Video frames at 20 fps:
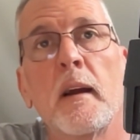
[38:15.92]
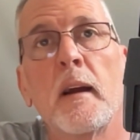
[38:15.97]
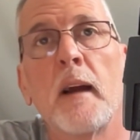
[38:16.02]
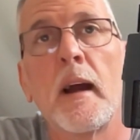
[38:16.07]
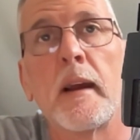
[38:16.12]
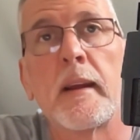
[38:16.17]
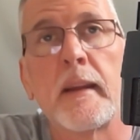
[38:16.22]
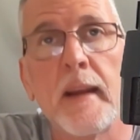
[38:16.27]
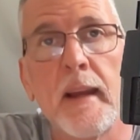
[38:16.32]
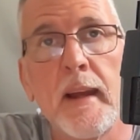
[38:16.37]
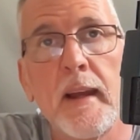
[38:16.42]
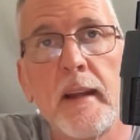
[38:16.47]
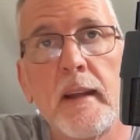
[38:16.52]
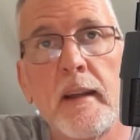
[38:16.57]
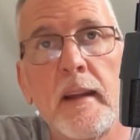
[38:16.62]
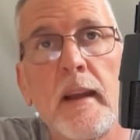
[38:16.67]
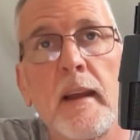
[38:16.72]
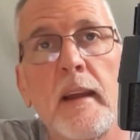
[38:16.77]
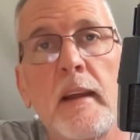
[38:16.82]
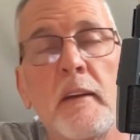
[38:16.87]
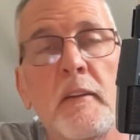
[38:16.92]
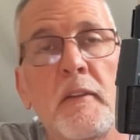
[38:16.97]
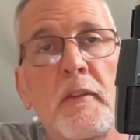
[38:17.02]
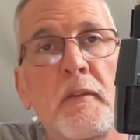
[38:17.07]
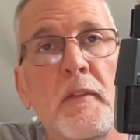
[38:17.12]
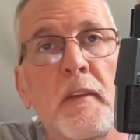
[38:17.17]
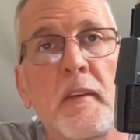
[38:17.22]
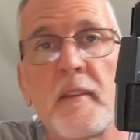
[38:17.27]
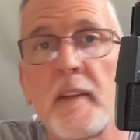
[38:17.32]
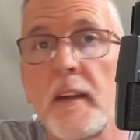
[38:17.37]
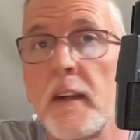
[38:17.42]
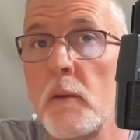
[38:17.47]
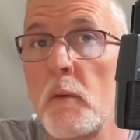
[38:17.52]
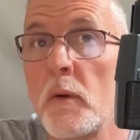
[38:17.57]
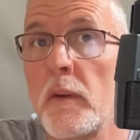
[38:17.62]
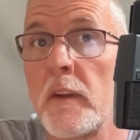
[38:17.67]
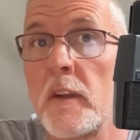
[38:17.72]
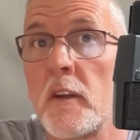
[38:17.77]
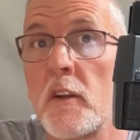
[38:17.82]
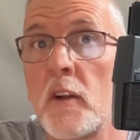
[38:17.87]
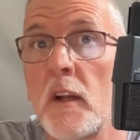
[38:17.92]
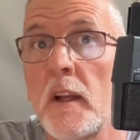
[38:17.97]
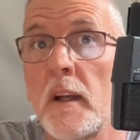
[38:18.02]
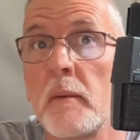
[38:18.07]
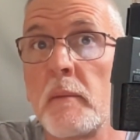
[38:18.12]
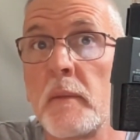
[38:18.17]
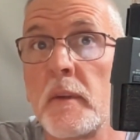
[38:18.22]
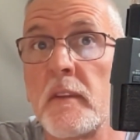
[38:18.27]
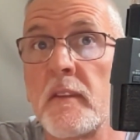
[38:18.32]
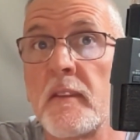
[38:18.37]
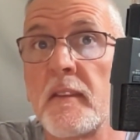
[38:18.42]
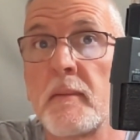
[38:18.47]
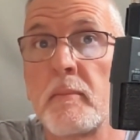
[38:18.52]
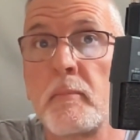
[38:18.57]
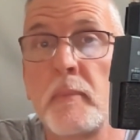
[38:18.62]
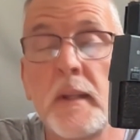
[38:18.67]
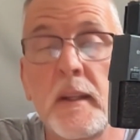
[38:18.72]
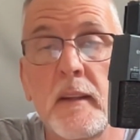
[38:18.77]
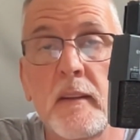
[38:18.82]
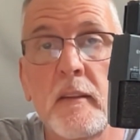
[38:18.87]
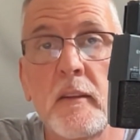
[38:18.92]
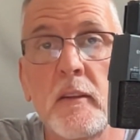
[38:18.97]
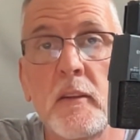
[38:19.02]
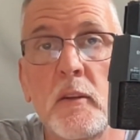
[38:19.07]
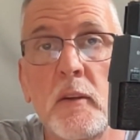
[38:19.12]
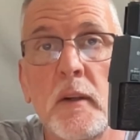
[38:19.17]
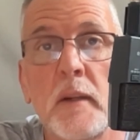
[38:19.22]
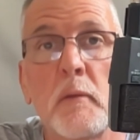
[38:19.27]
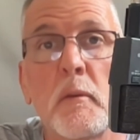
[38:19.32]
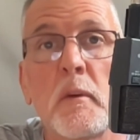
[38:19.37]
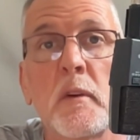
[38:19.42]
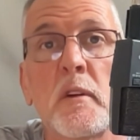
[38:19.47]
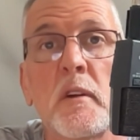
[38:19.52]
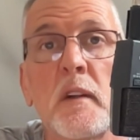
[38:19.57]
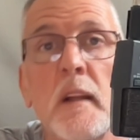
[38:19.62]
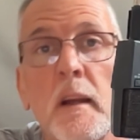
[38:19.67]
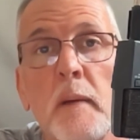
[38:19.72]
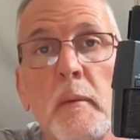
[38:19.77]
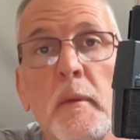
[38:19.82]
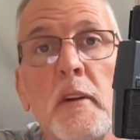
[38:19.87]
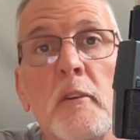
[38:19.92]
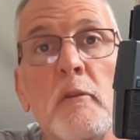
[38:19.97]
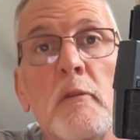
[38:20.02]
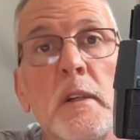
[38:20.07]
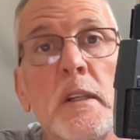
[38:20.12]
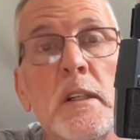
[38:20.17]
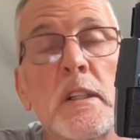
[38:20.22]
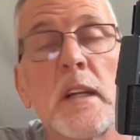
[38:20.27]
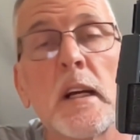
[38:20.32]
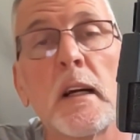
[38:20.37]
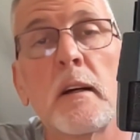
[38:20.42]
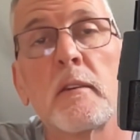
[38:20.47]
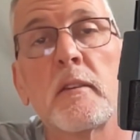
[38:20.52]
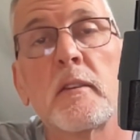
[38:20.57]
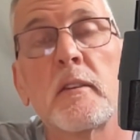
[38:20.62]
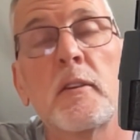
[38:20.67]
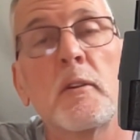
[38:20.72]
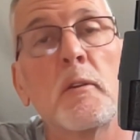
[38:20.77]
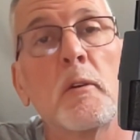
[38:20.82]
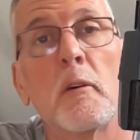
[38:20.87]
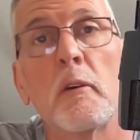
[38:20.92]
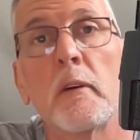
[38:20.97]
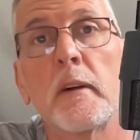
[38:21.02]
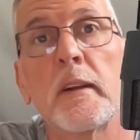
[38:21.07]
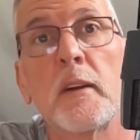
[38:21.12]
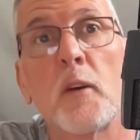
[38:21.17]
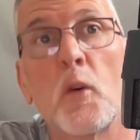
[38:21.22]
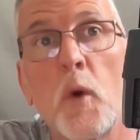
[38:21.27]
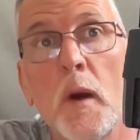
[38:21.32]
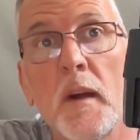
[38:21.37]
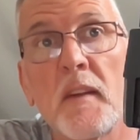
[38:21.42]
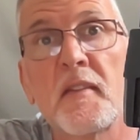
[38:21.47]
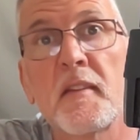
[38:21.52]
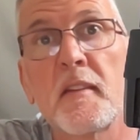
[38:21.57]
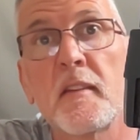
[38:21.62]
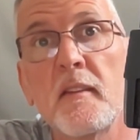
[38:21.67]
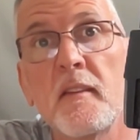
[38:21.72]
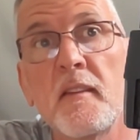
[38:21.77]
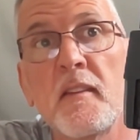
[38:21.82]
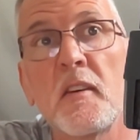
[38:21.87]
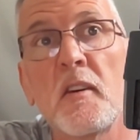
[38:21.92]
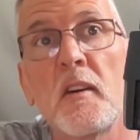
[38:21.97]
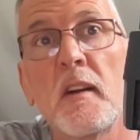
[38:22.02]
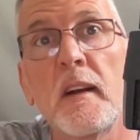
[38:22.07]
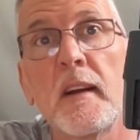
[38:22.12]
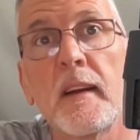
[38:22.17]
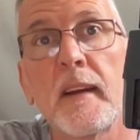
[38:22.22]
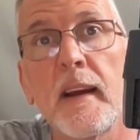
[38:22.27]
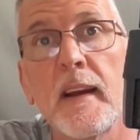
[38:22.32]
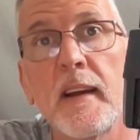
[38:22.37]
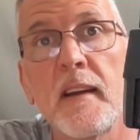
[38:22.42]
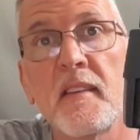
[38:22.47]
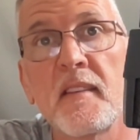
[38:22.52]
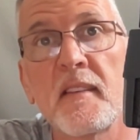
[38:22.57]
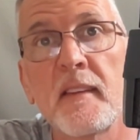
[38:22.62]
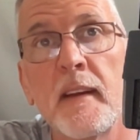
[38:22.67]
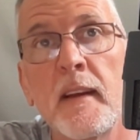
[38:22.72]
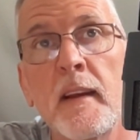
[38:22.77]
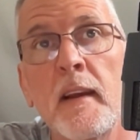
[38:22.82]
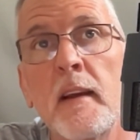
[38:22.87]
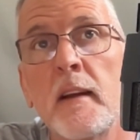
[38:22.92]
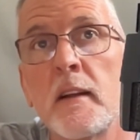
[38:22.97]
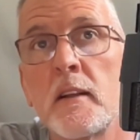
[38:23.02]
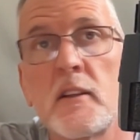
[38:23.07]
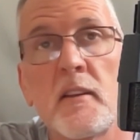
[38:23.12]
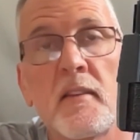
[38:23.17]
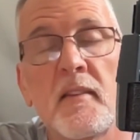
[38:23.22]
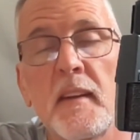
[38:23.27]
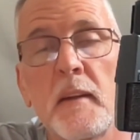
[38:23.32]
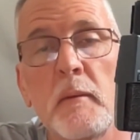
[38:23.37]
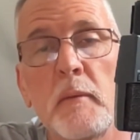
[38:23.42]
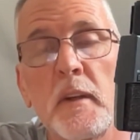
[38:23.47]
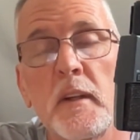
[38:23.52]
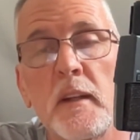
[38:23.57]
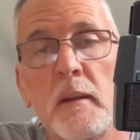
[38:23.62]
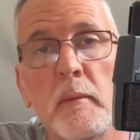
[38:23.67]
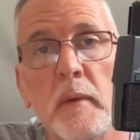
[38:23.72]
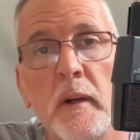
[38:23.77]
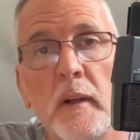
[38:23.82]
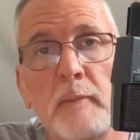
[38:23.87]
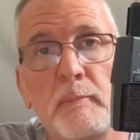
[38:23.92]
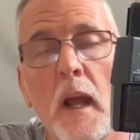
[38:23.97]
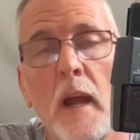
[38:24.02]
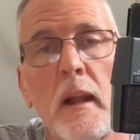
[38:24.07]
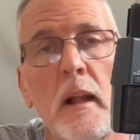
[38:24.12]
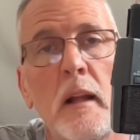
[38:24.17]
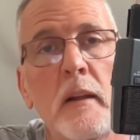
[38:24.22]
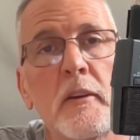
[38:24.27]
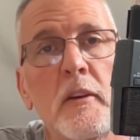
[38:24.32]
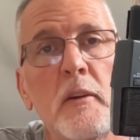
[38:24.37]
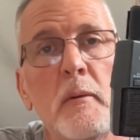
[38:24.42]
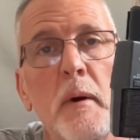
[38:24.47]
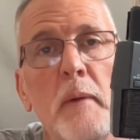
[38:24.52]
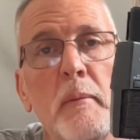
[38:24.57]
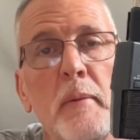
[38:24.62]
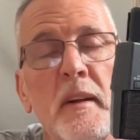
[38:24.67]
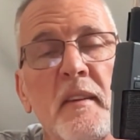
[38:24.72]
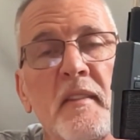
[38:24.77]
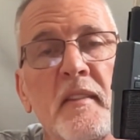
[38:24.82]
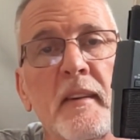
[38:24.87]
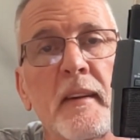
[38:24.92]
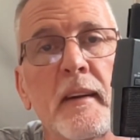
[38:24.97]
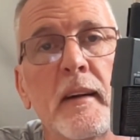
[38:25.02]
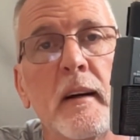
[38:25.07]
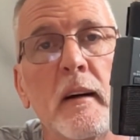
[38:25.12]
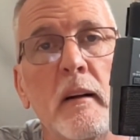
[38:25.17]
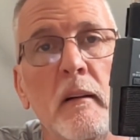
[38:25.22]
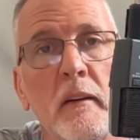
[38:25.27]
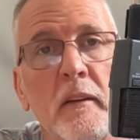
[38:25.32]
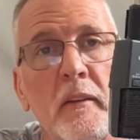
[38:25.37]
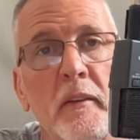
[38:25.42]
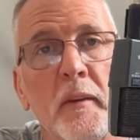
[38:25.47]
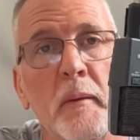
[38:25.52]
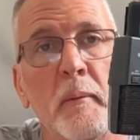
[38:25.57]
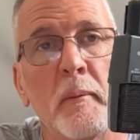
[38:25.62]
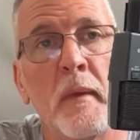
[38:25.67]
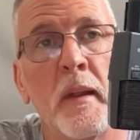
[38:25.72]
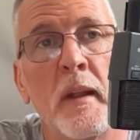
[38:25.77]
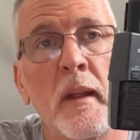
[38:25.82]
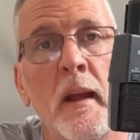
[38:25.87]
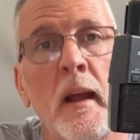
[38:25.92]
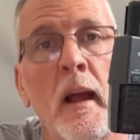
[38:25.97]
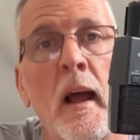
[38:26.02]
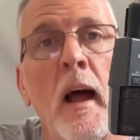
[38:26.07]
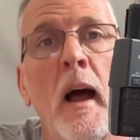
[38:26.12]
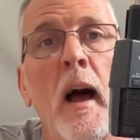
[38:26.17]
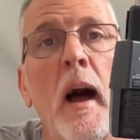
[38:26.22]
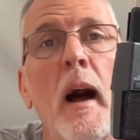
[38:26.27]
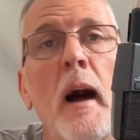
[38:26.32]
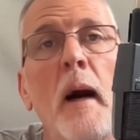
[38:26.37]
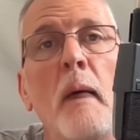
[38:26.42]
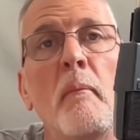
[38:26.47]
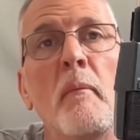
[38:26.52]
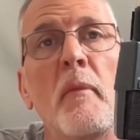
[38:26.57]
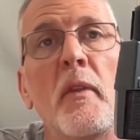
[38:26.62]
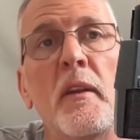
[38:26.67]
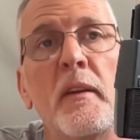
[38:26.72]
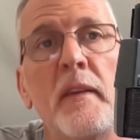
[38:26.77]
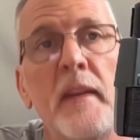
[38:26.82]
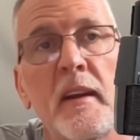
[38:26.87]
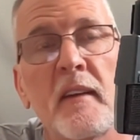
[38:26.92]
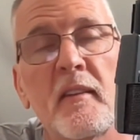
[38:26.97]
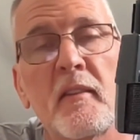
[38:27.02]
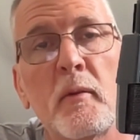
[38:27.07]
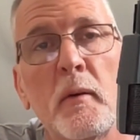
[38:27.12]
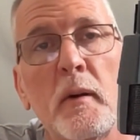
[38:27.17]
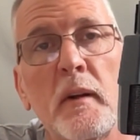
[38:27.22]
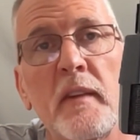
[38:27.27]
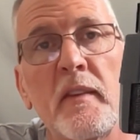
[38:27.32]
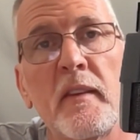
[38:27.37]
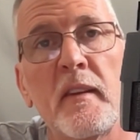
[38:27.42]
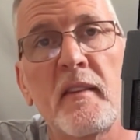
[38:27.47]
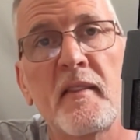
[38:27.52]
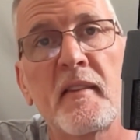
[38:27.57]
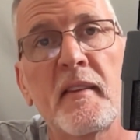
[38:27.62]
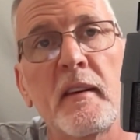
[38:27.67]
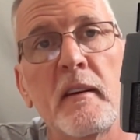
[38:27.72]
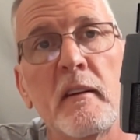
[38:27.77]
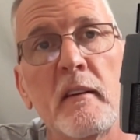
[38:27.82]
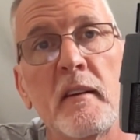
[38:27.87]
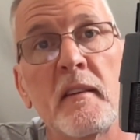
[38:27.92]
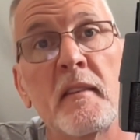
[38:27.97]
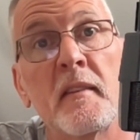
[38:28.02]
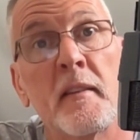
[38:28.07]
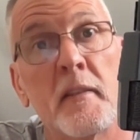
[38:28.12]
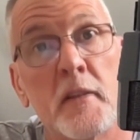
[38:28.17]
Again, if there's anyone that you'd like me to speak to, anyone you'd like me to reach out to, or any questions you'd like asked, just send me an email and I'll do my best to get hold of them. The next one in this series is